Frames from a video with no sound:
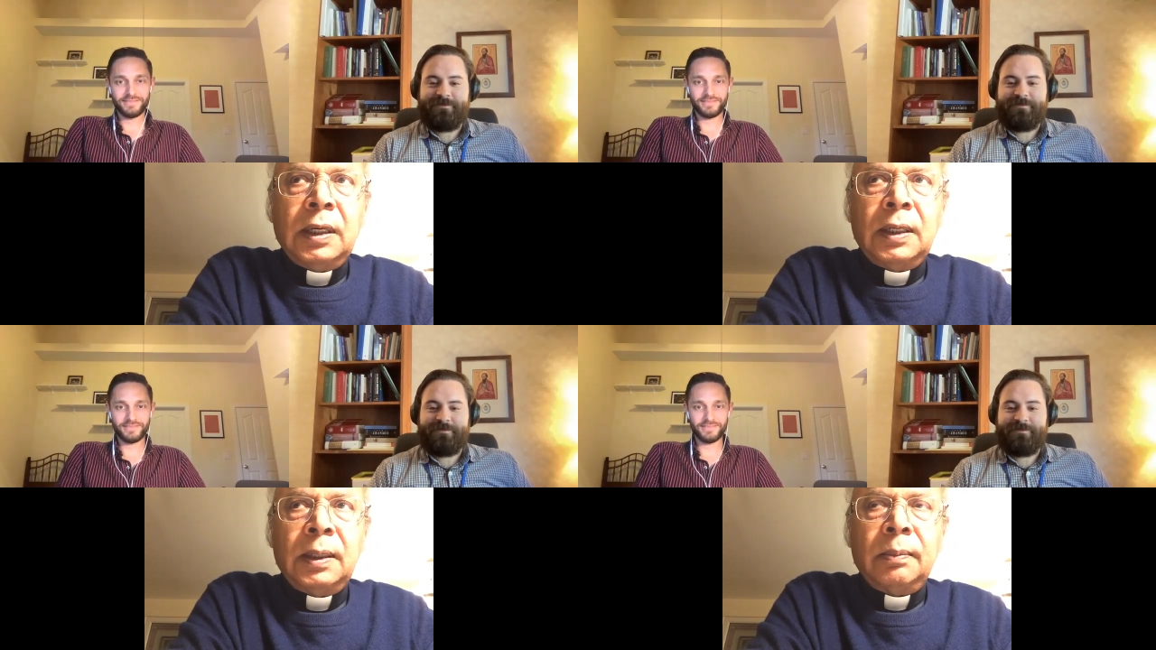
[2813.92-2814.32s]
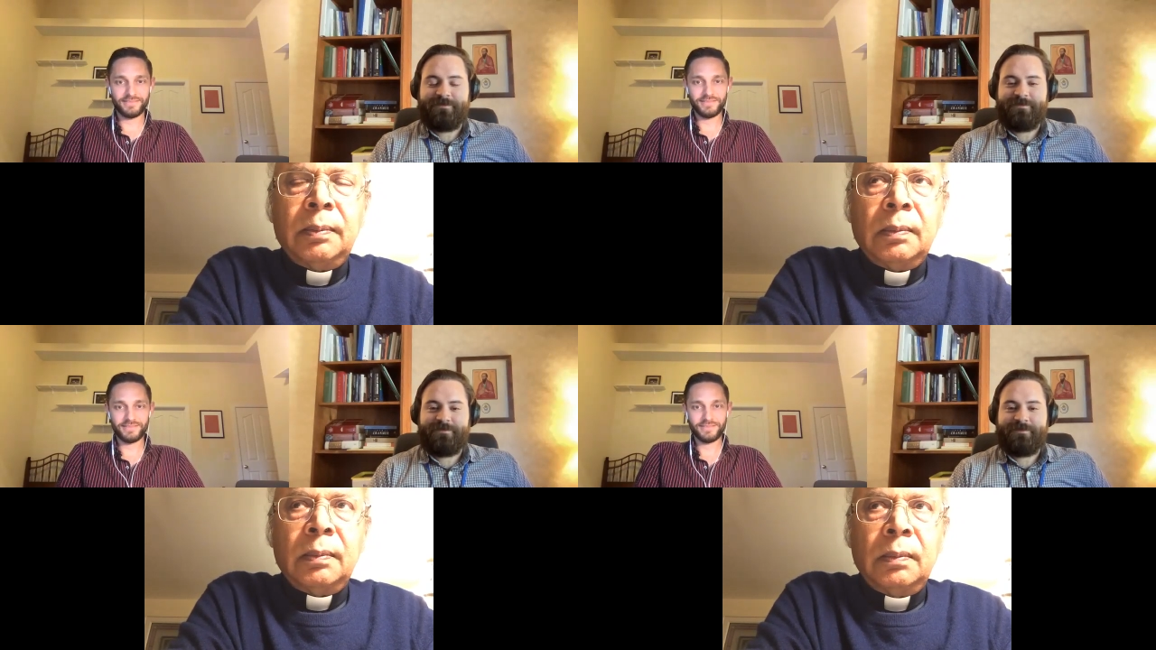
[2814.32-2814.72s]
Speaker 1: Um,
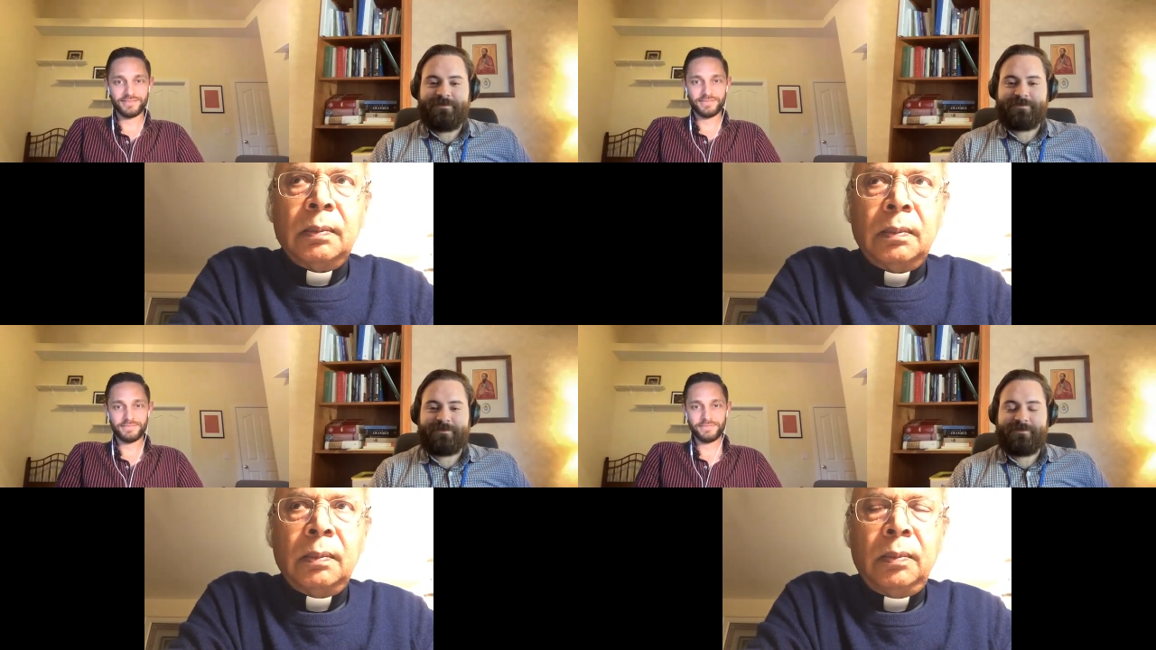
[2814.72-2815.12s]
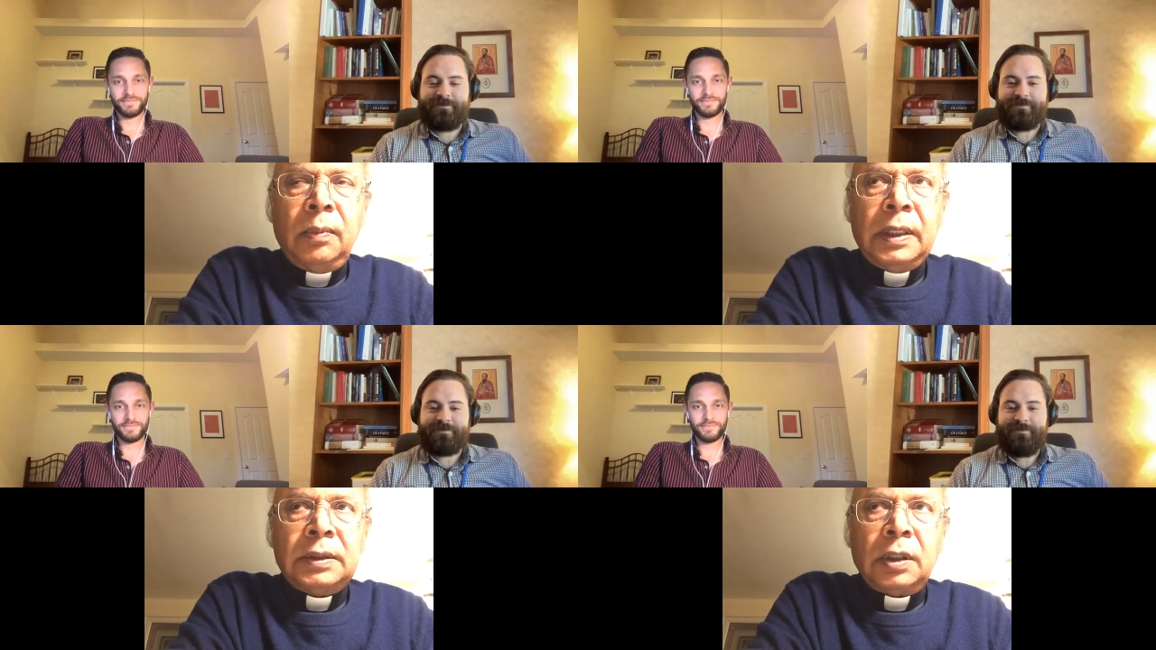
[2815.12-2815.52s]

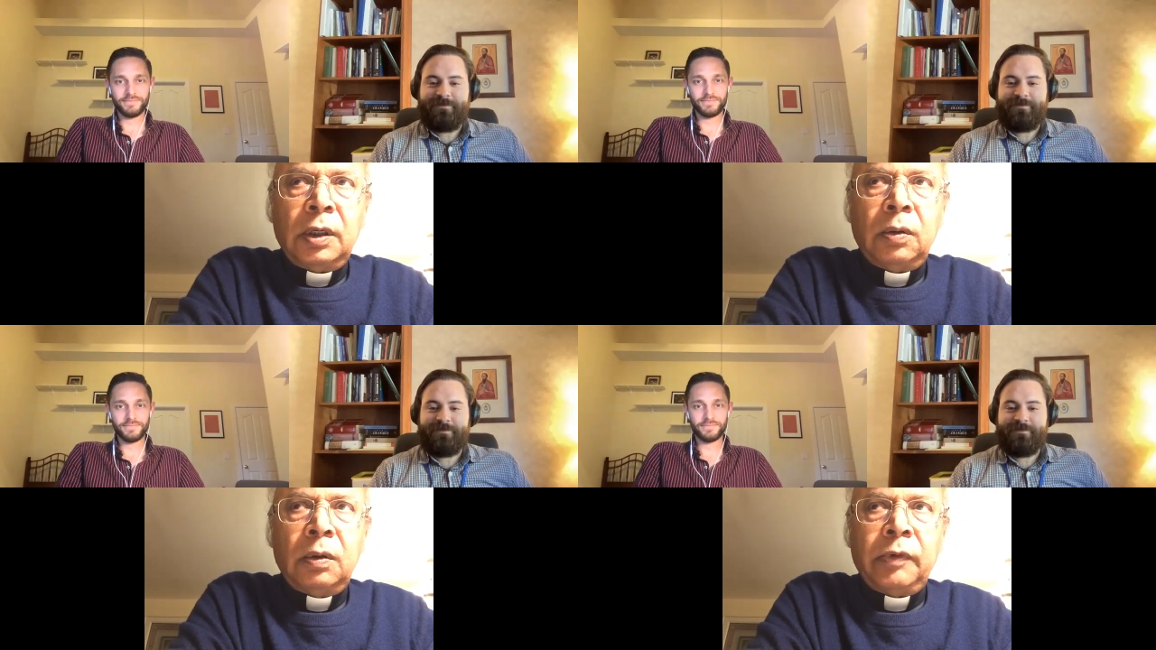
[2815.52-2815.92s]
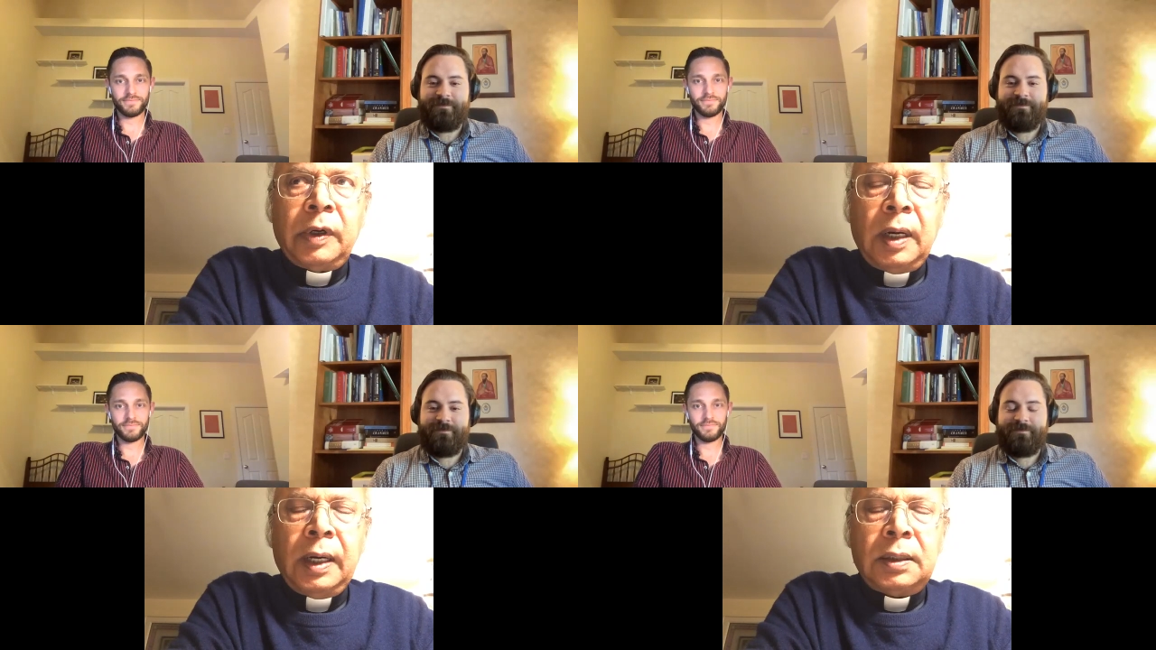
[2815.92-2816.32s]
there's a whole
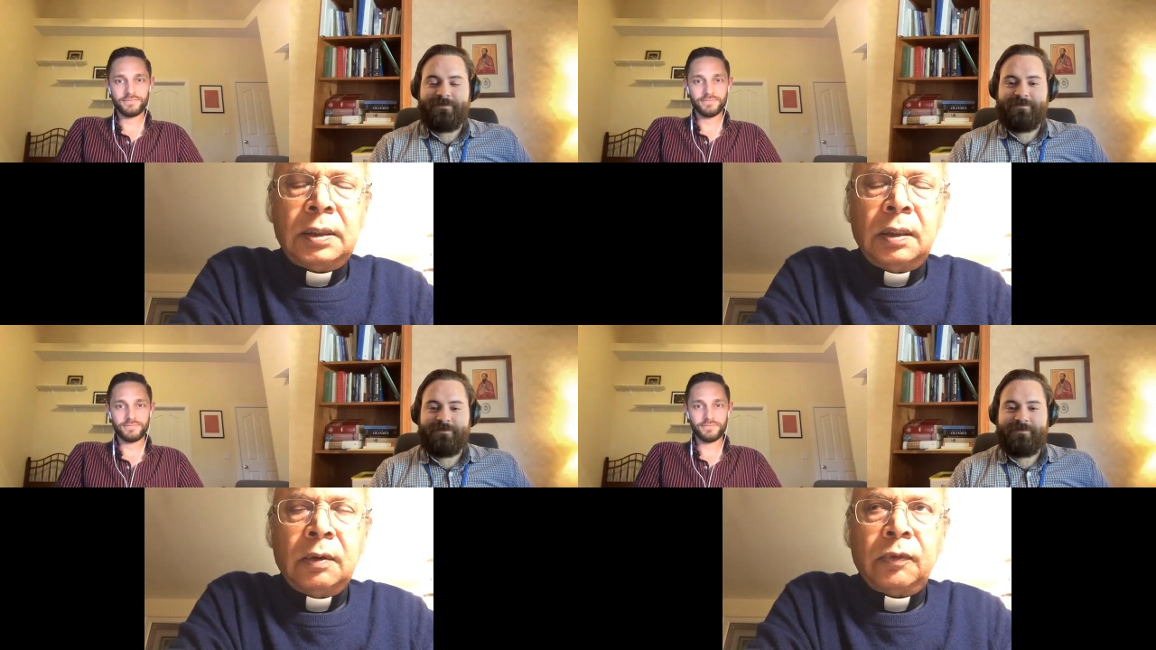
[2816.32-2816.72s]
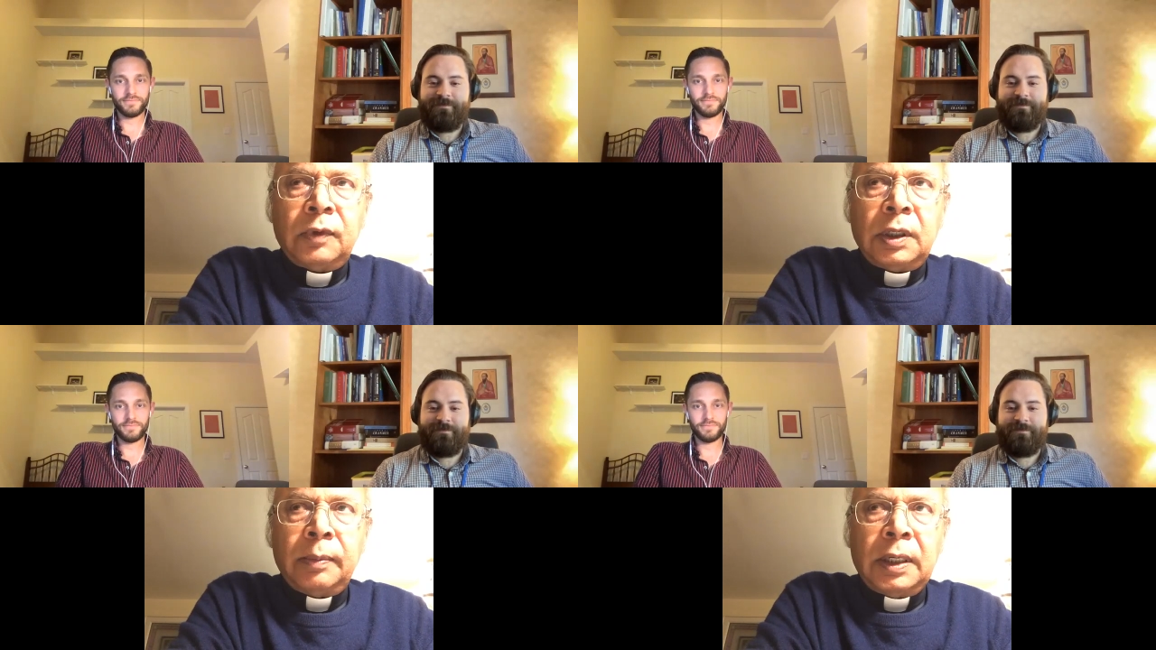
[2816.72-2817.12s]
variety of
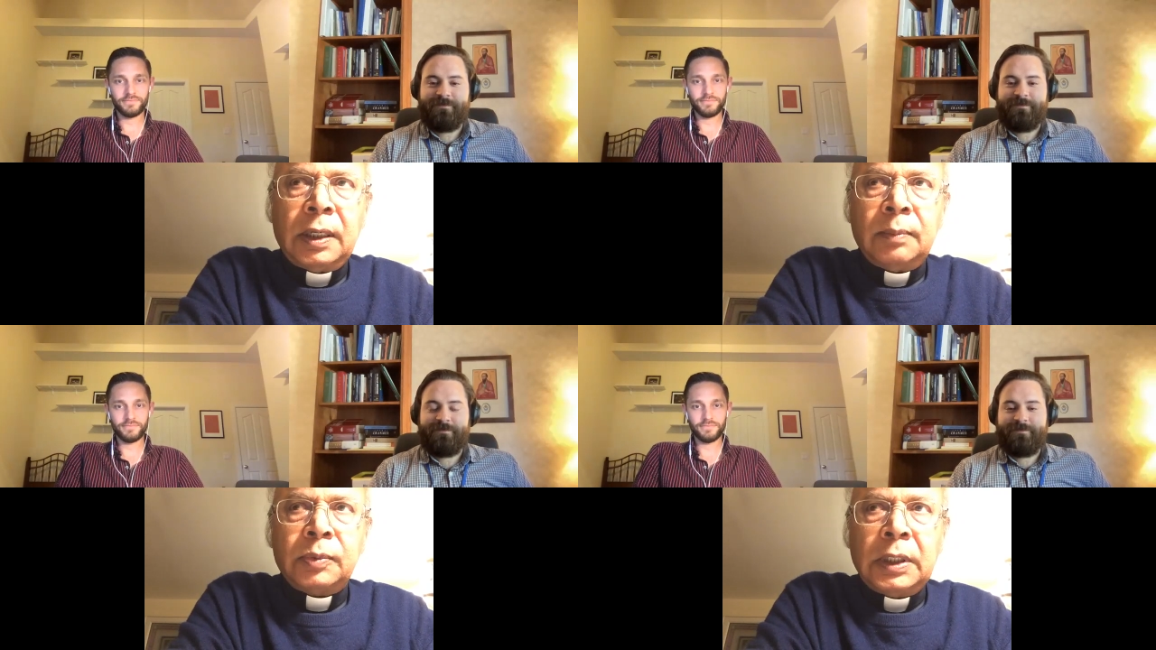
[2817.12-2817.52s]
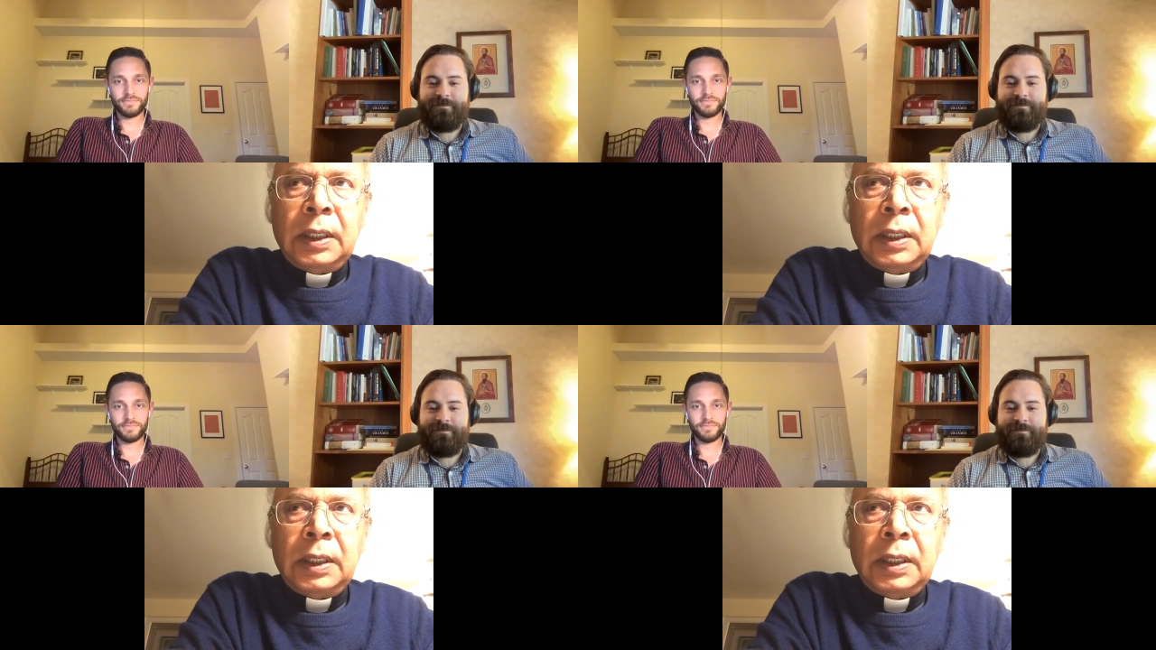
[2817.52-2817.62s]
kebabs.